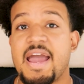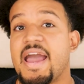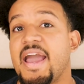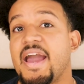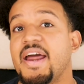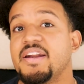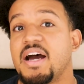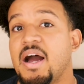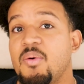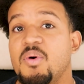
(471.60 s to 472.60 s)
And
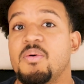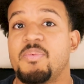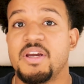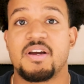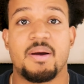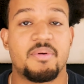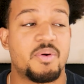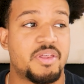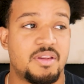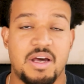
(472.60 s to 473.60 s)
I will be coming
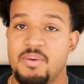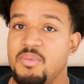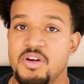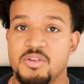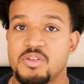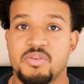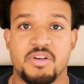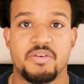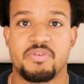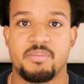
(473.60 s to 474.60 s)
with a lot more useful
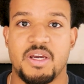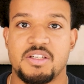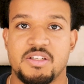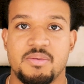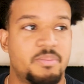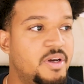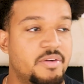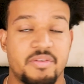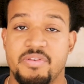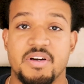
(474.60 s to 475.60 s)
information,
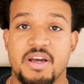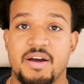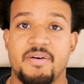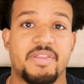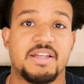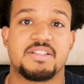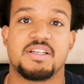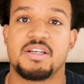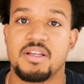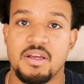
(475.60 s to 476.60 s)
but for now, that's
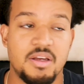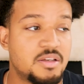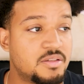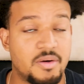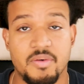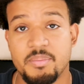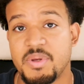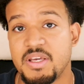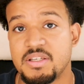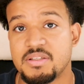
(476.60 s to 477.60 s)
it. So
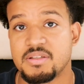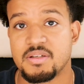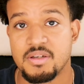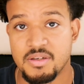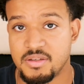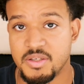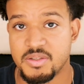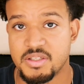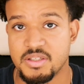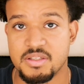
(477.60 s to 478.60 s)
peace,
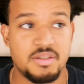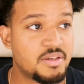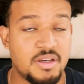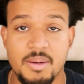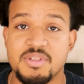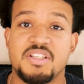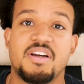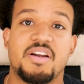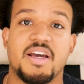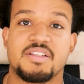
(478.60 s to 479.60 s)
deuces, and I'm gonna see
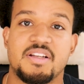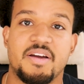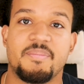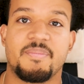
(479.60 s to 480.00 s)
y'all next time.